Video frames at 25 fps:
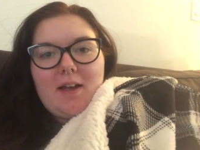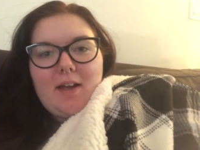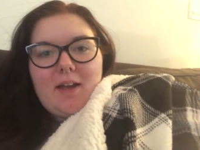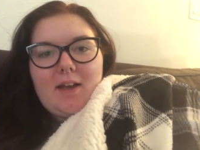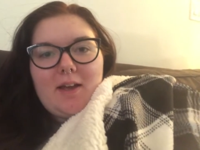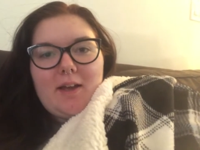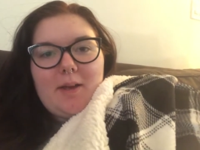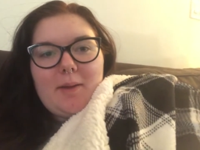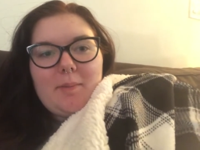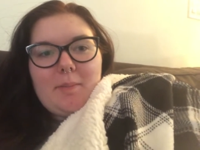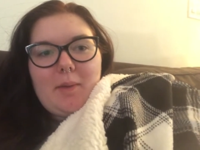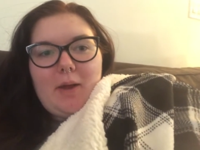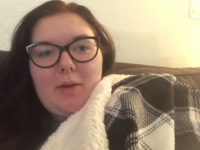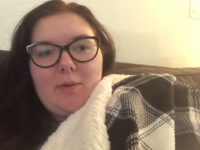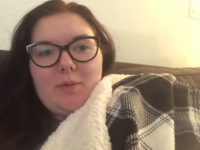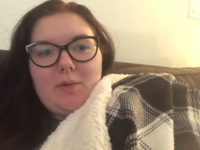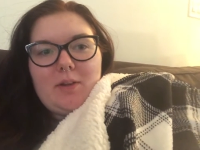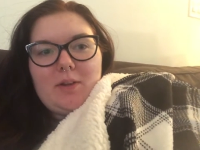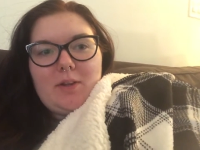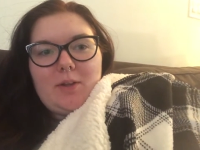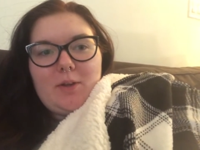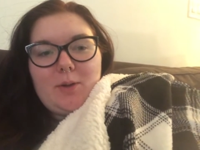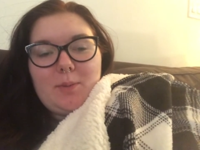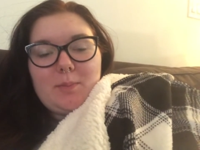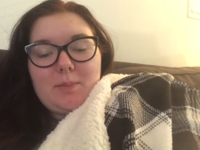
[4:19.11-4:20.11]
I
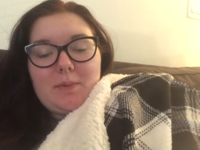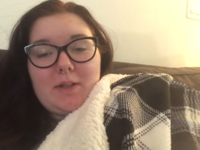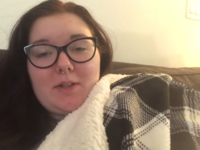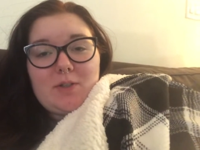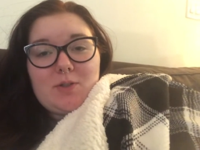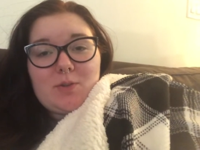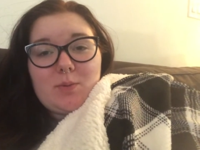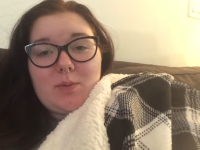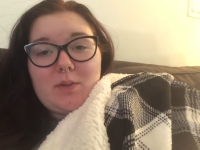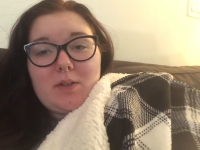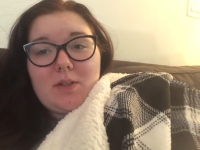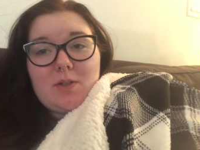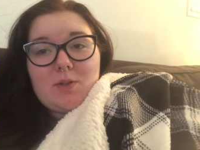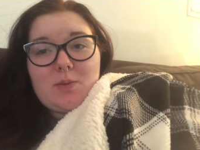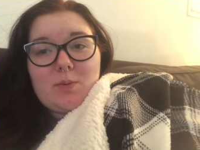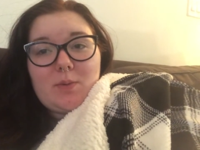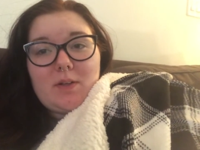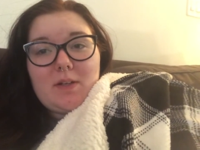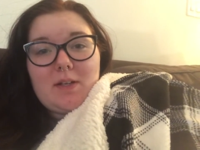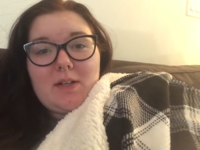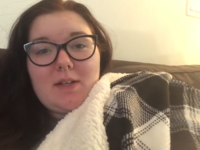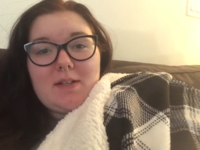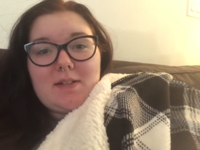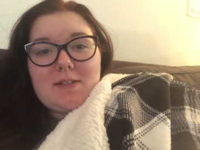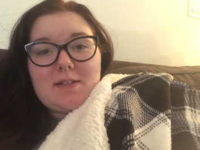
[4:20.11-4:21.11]
really hope that
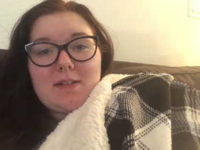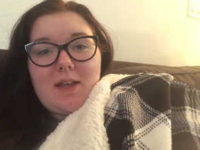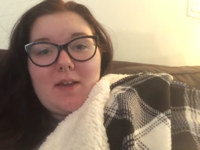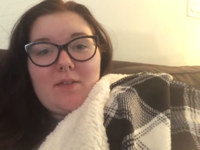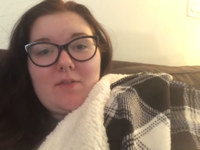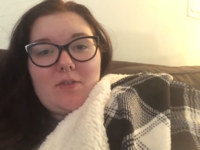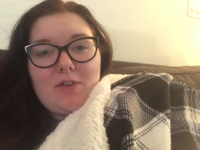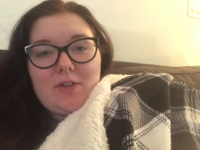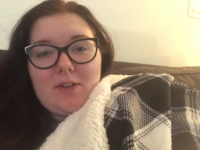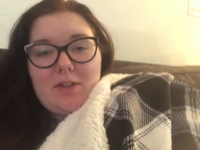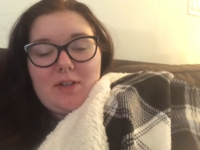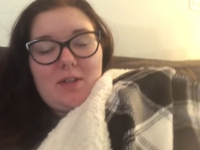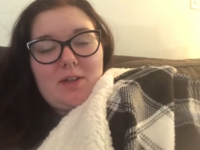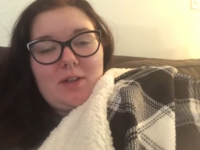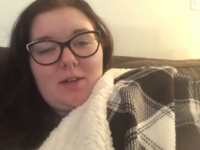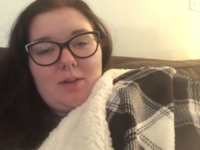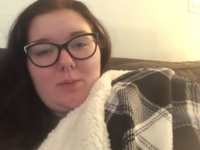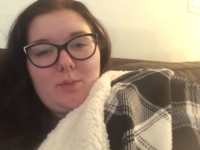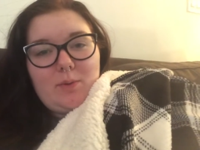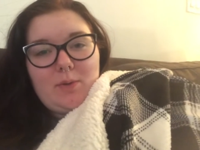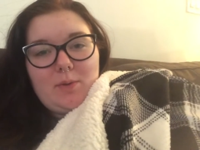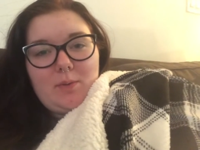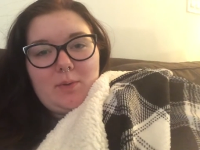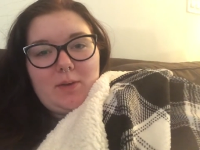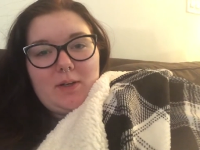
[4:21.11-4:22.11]
2020 is everything
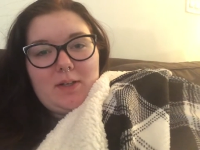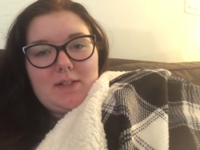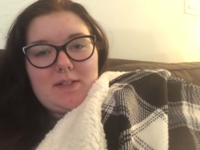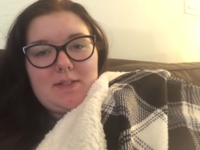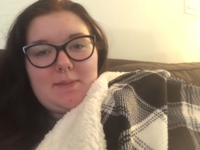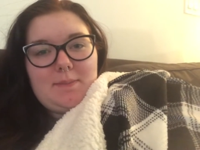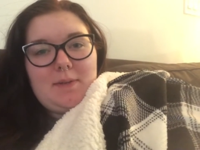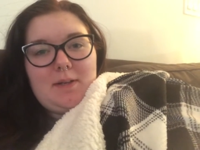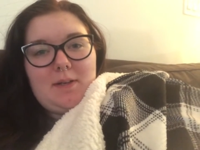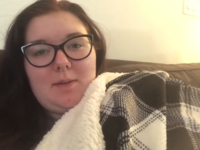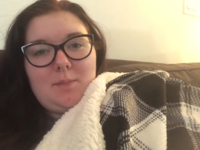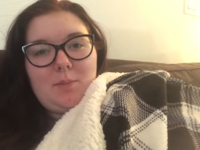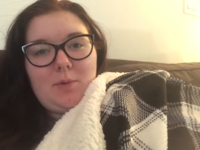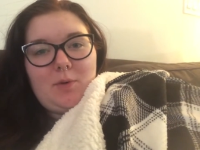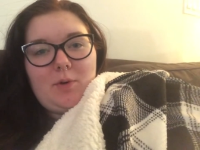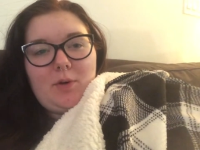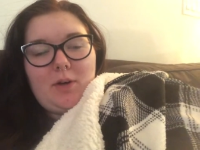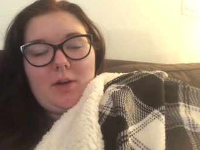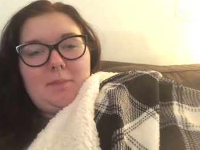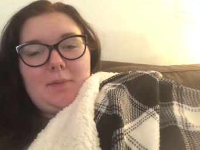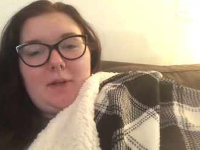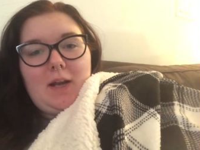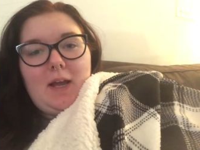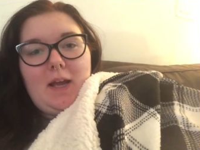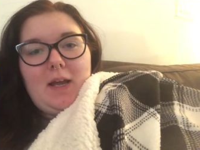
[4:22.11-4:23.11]
we want it to be and
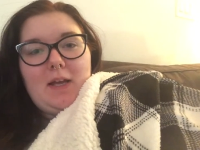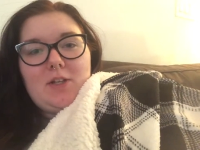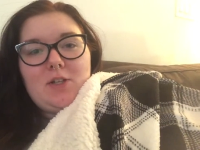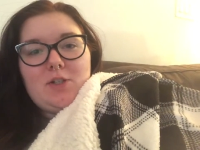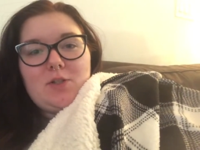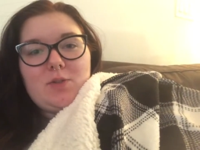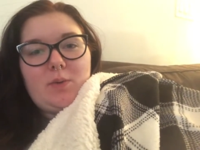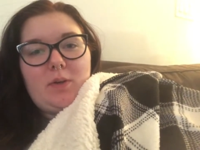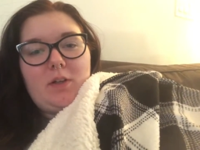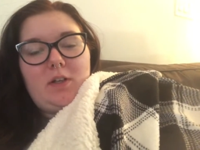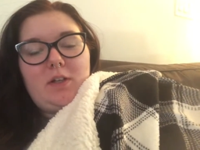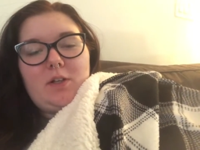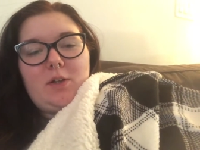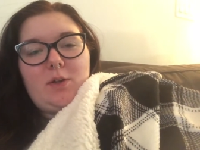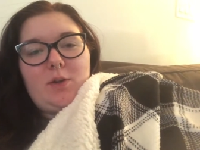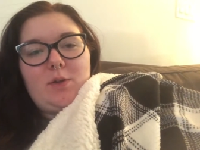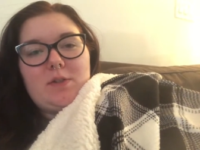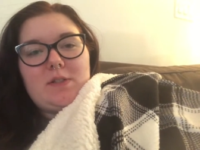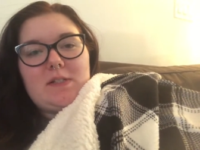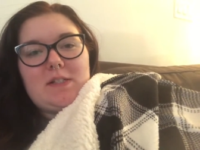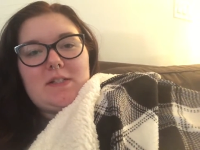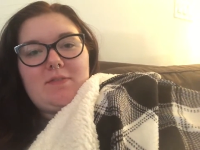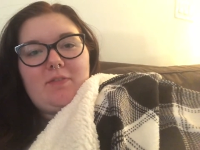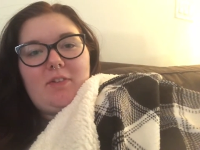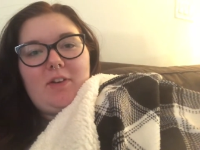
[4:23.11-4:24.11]
more, but I just wanted to close
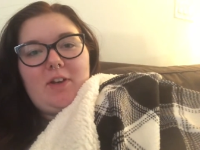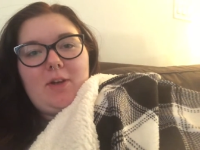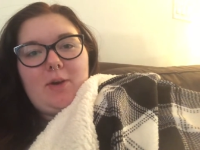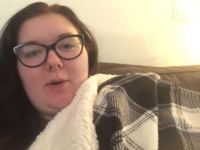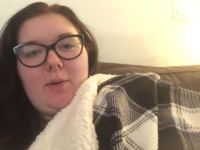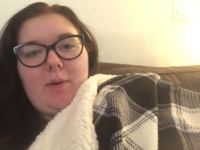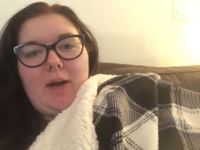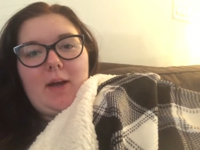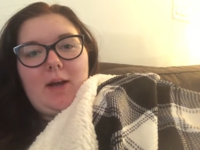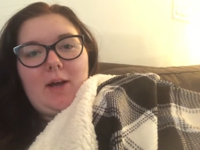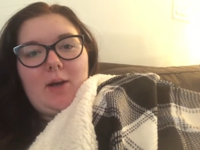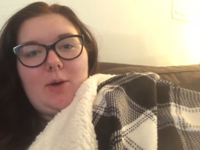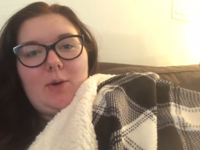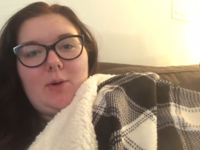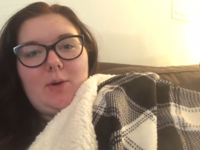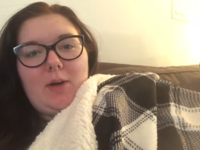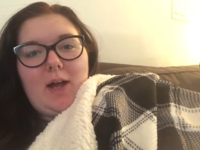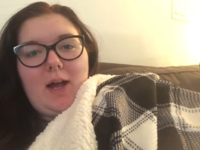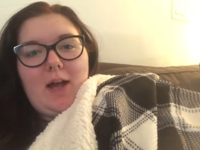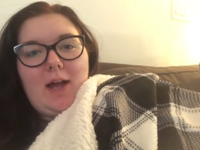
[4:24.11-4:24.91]
this video out.